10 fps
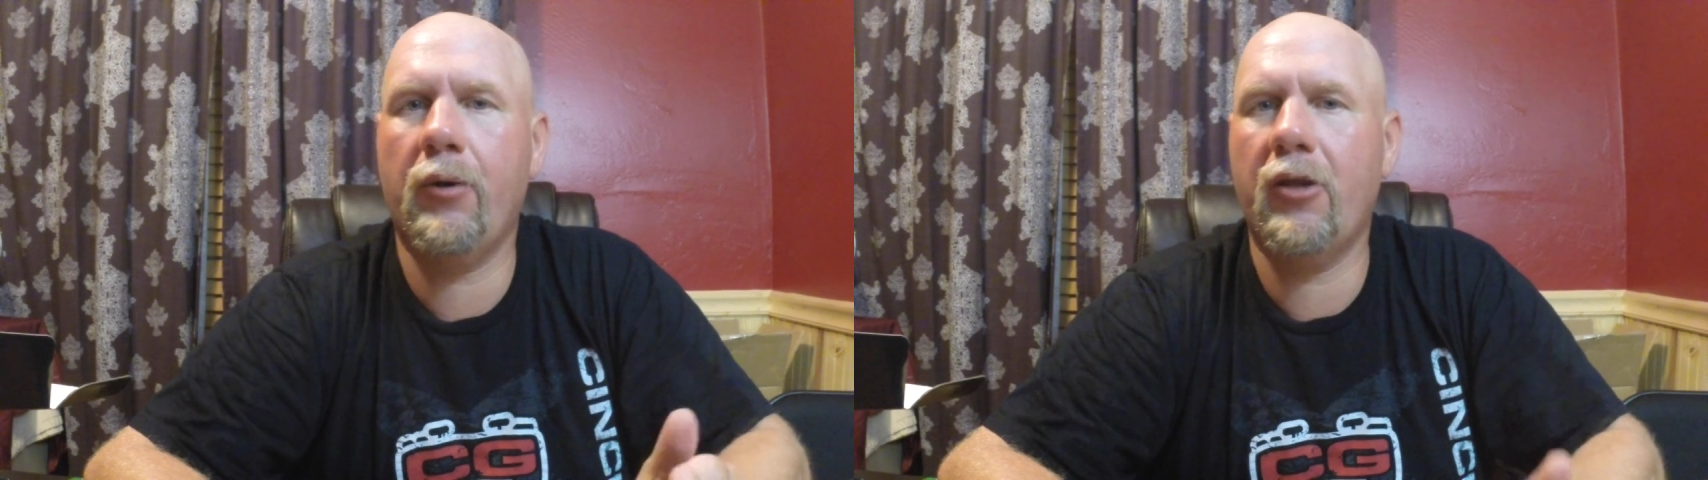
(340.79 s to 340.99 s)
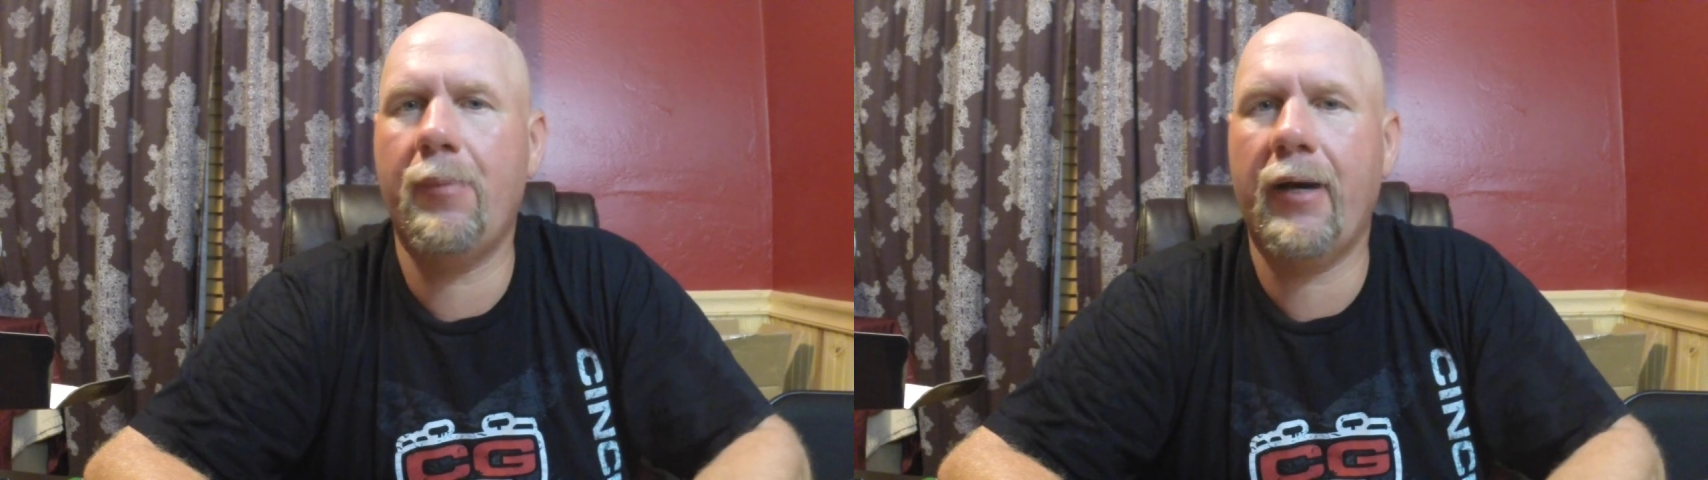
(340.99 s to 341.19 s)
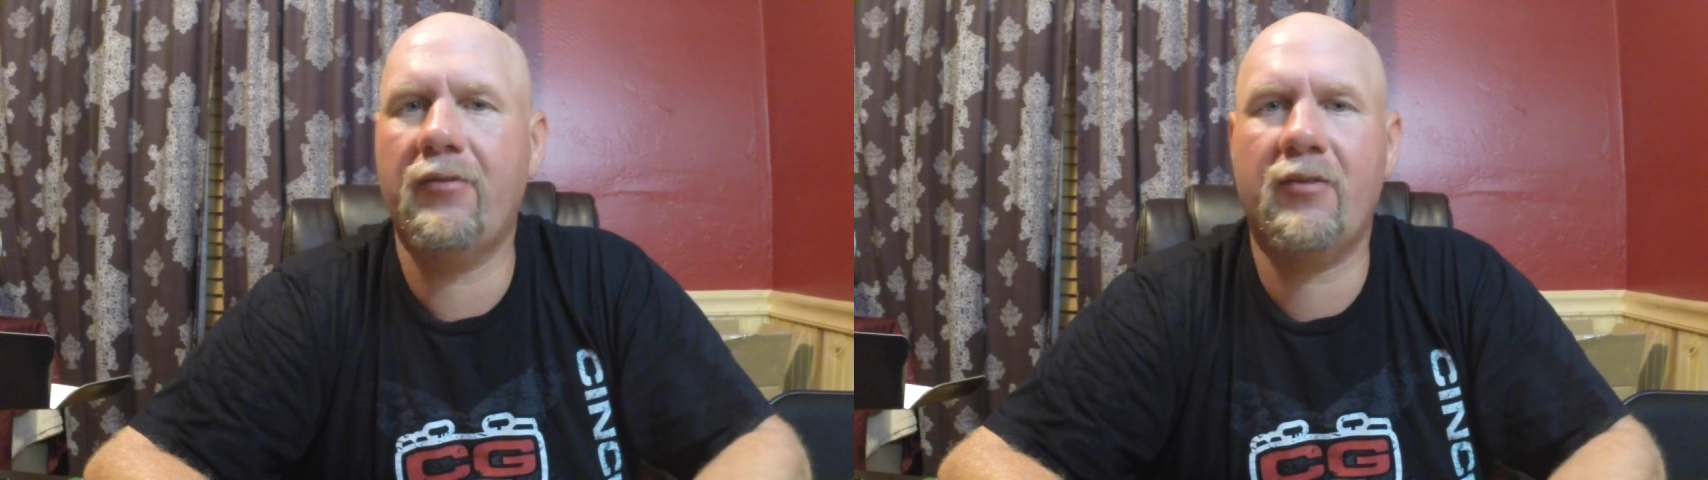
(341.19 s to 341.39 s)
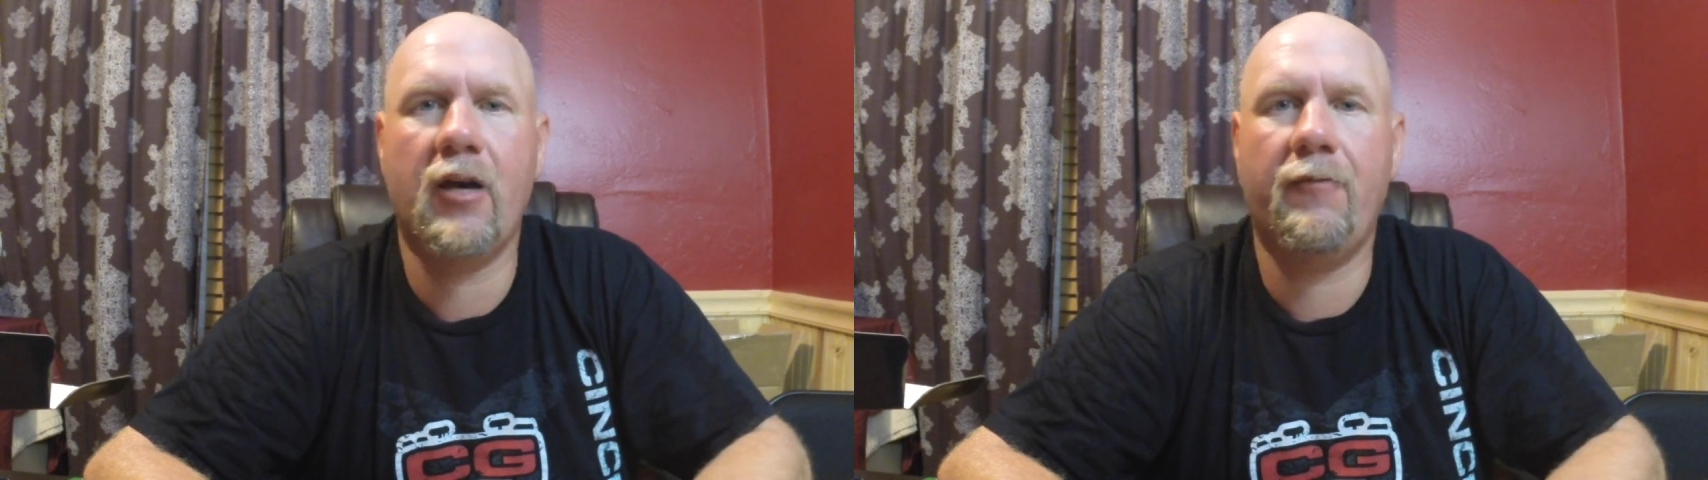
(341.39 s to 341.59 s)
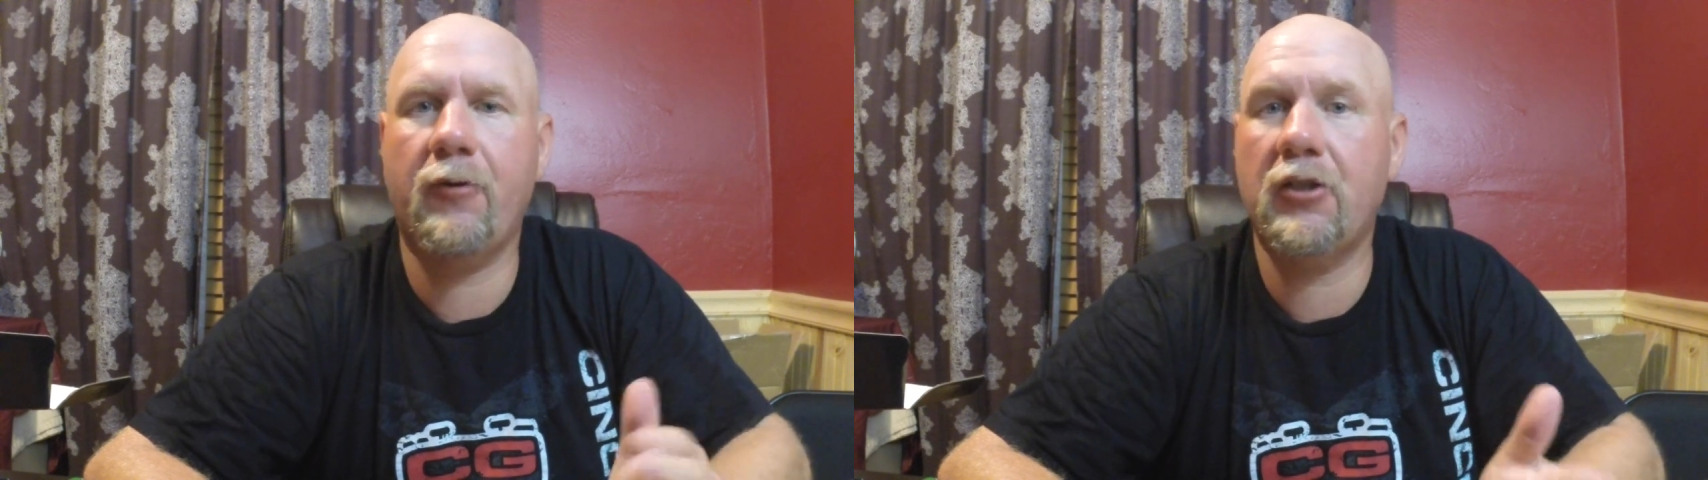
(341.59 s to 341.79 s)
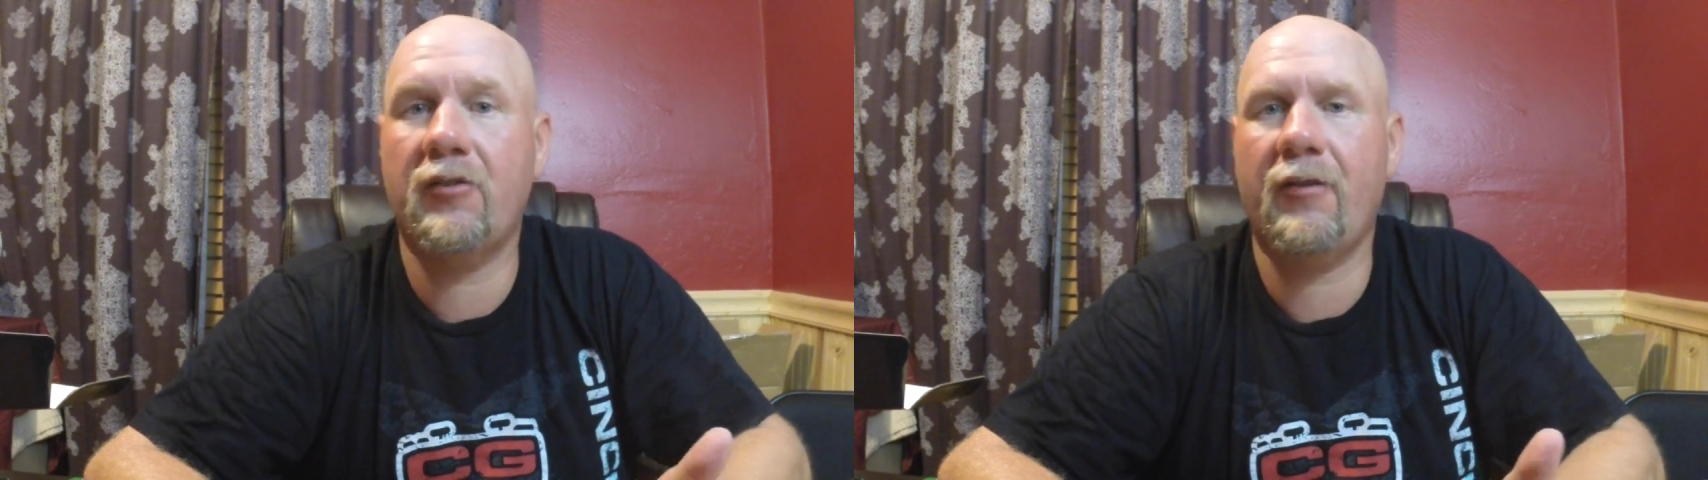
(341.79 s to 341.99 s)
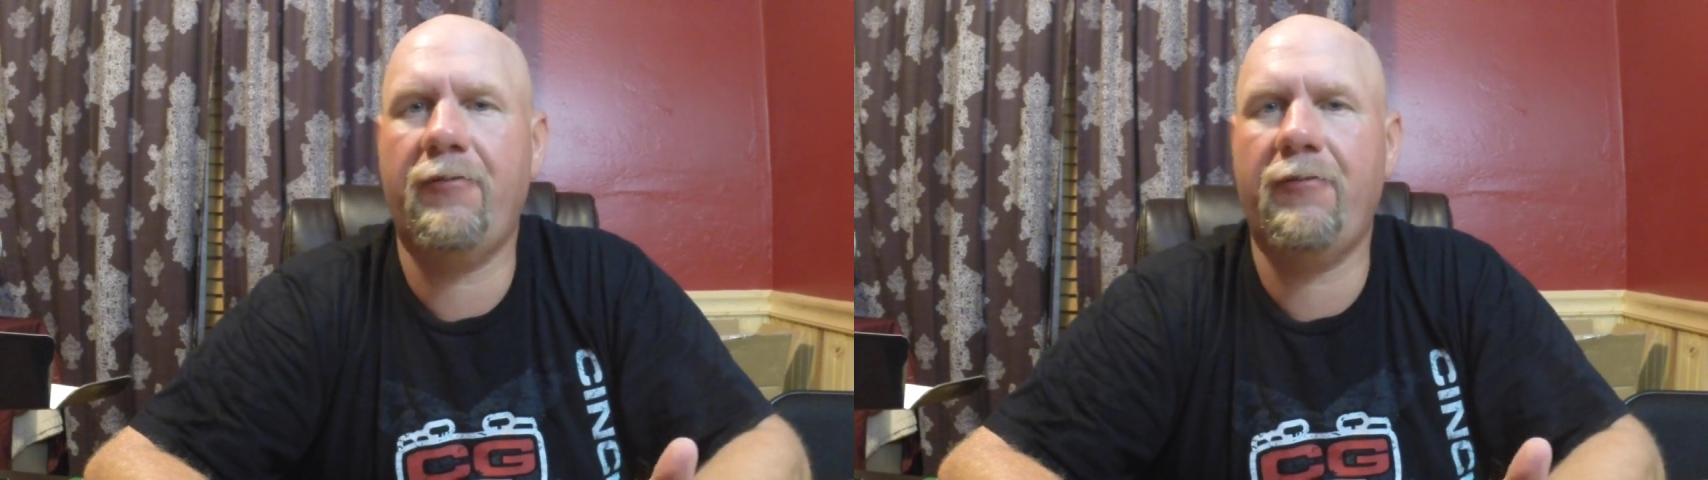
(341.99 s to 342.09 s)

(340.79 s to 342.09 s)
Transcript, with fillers: whether you buy a Scuf or just